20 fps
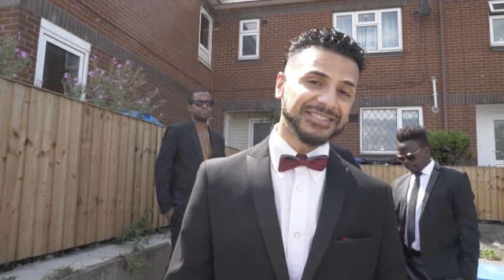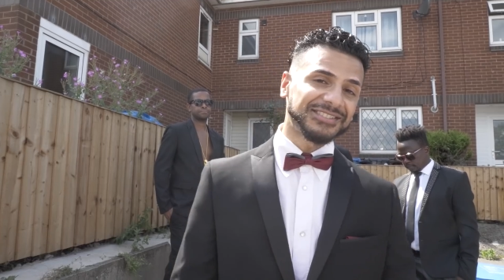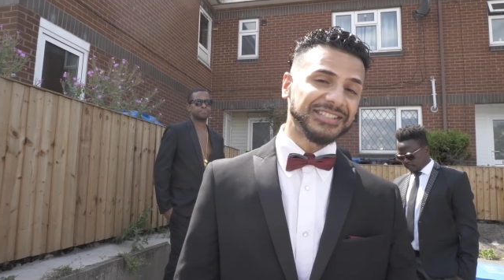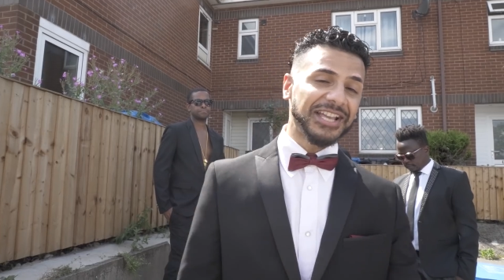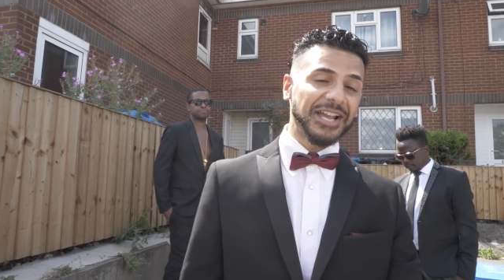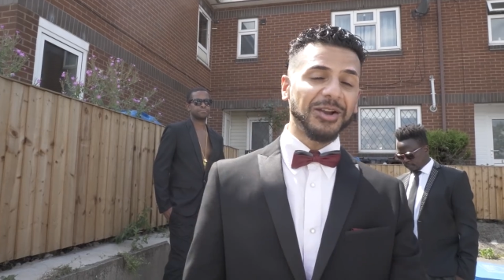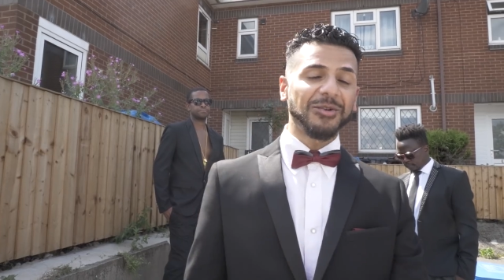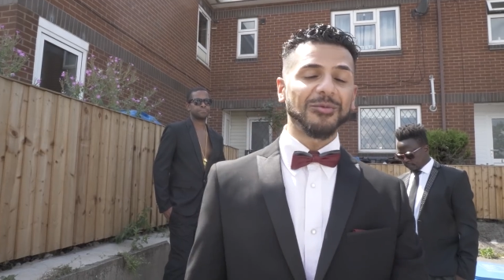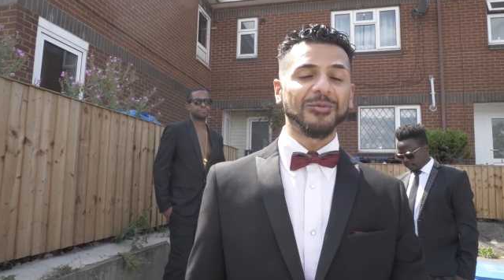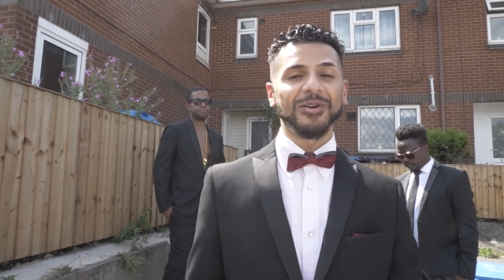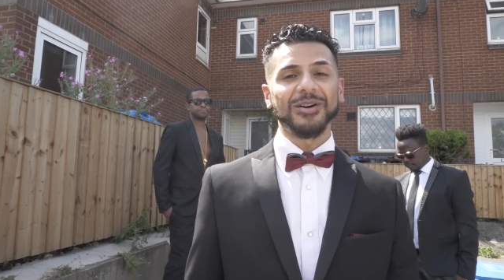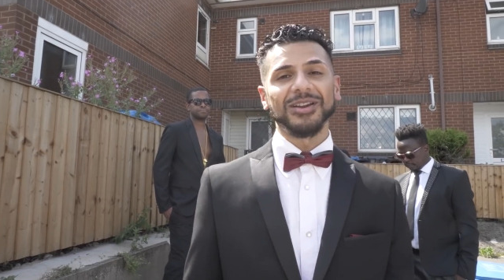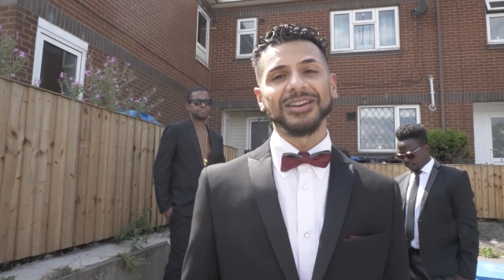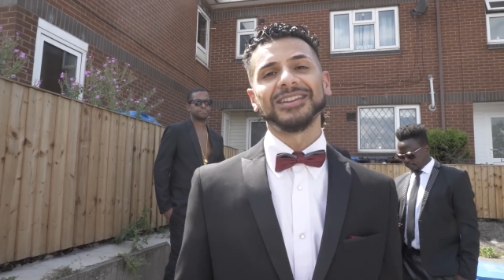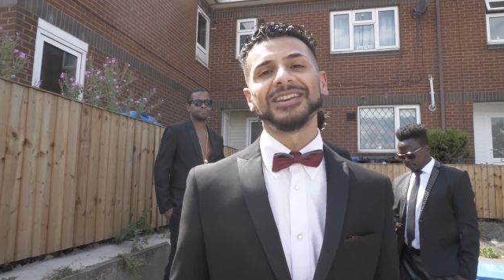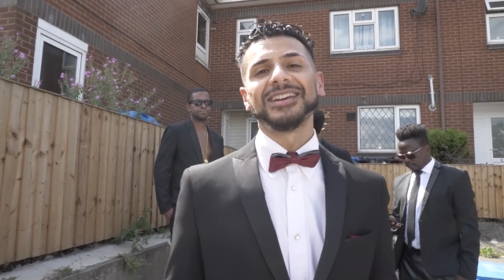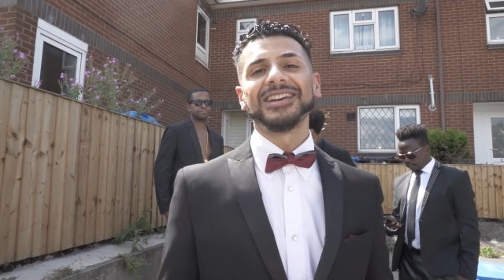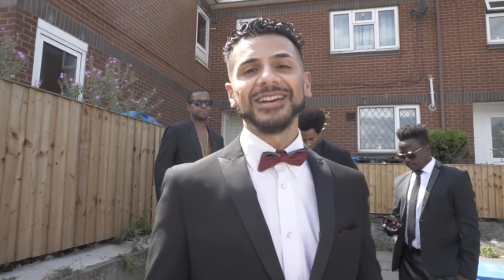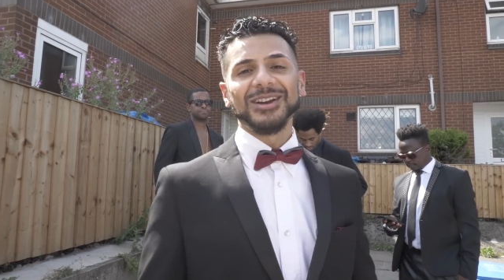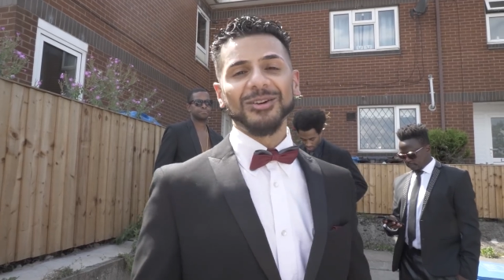second one,
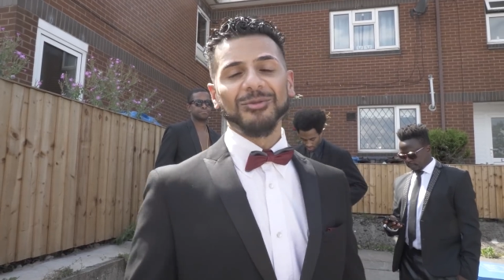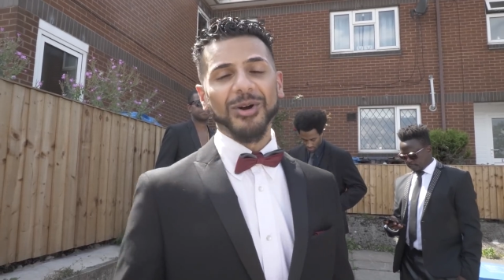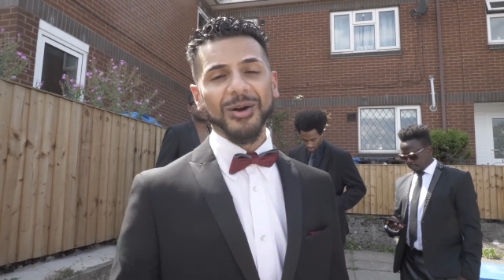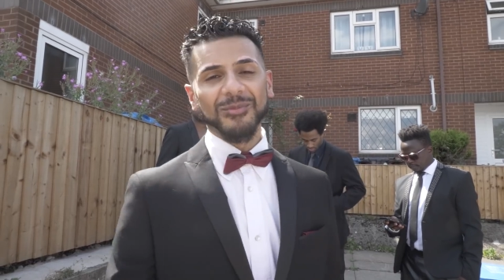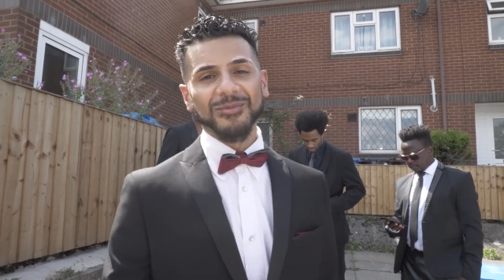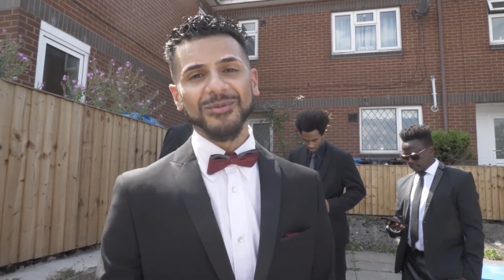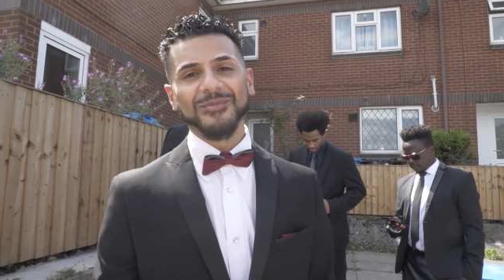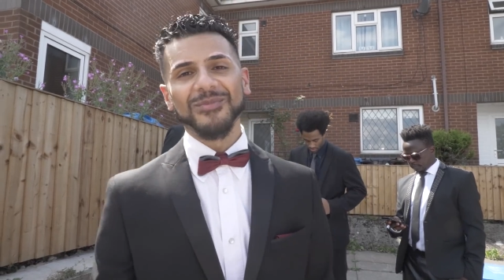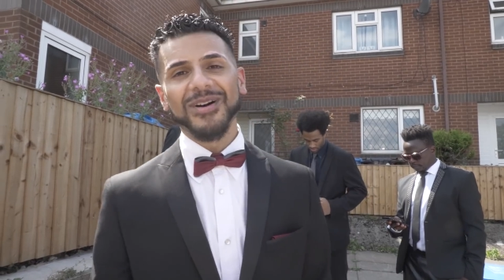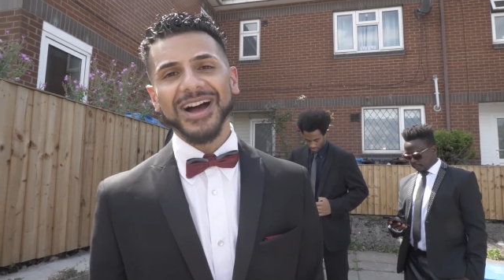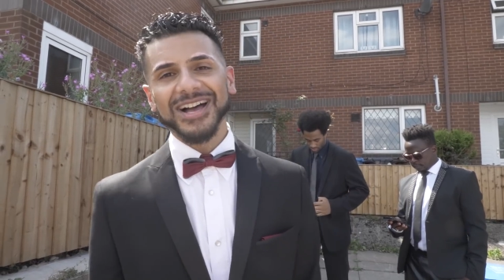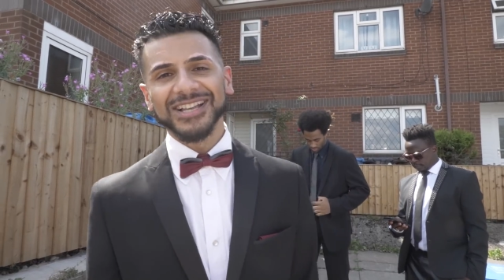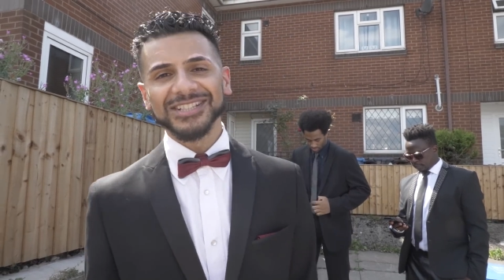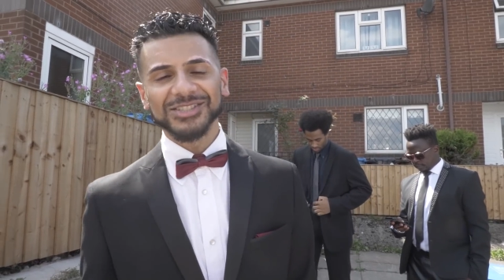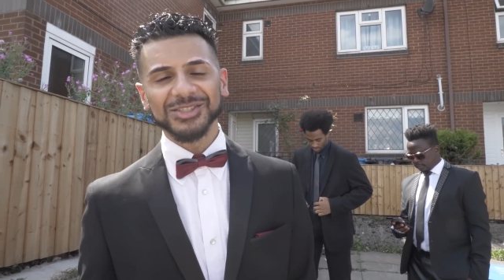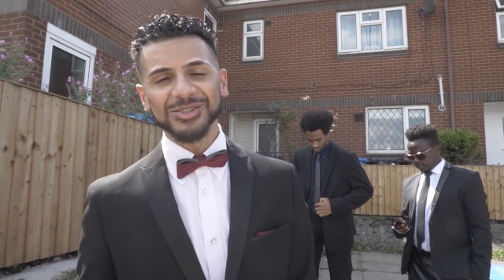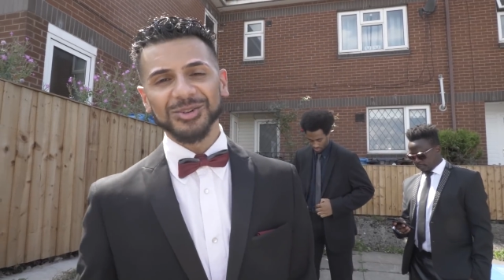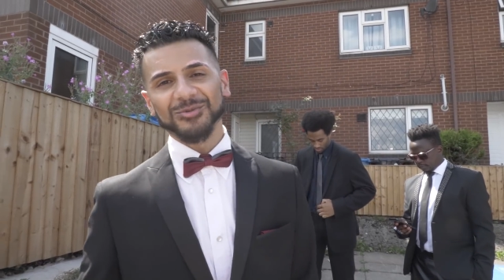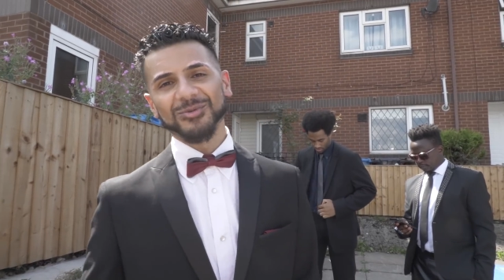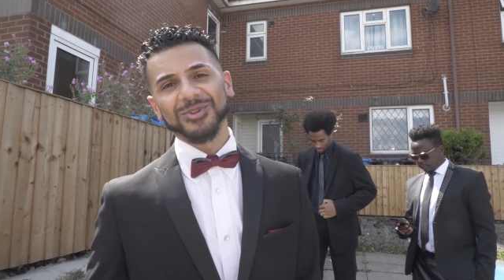Whopper bars,
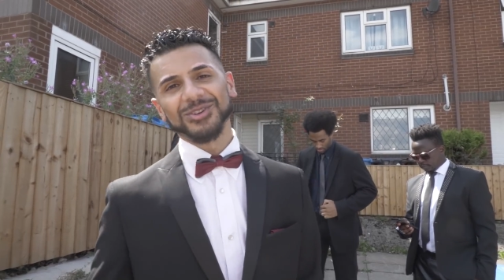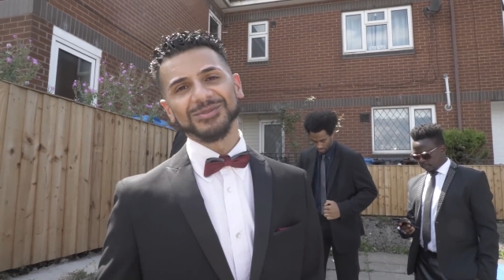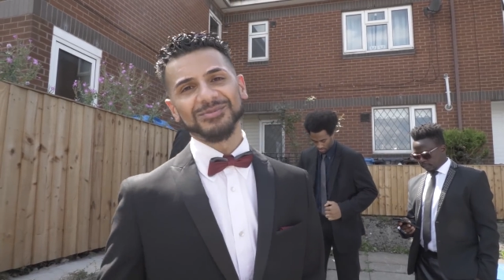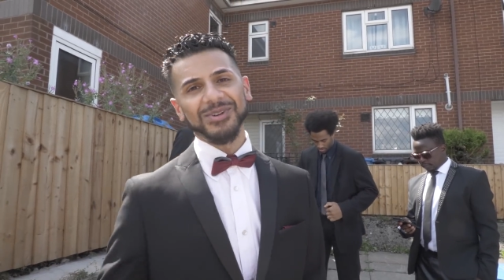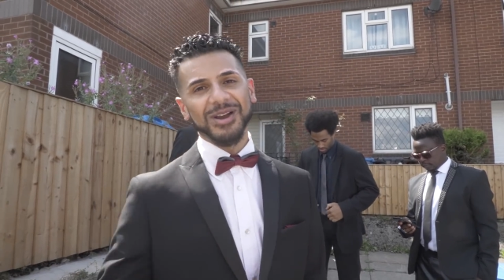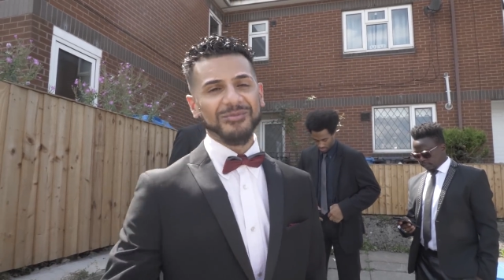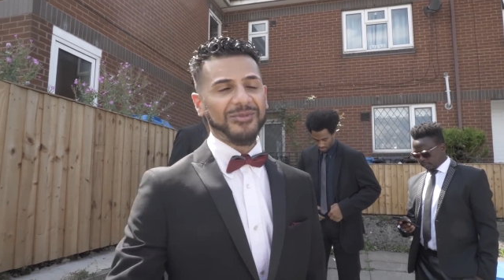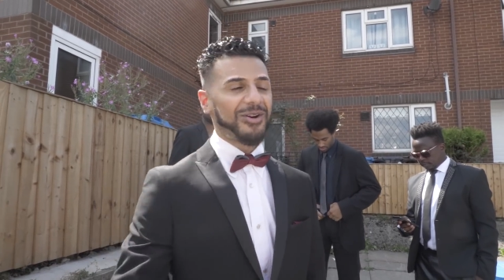Shook Ones by